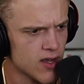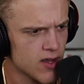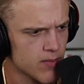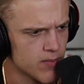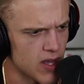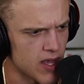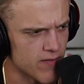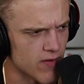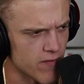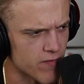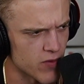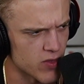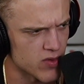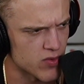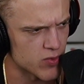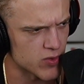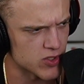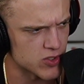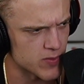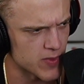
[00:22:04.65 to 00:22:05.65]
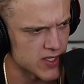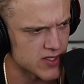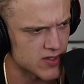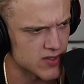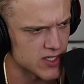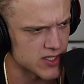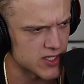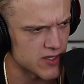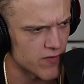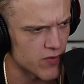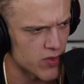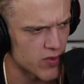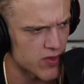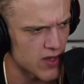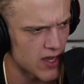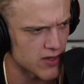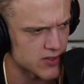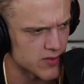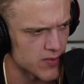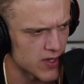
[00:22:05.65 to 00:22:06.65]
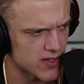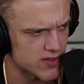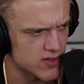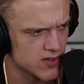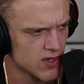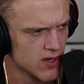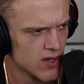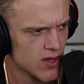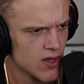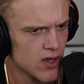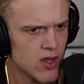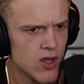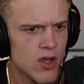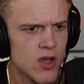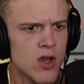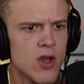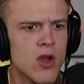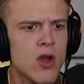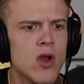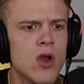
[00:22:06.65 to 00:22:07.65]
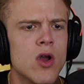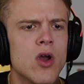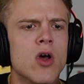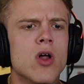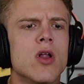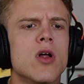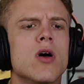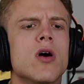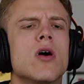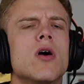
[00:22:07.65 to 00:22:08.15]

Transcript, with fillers: Mava for the 300 bets. Glizzy for the 1,000 bets. Oh.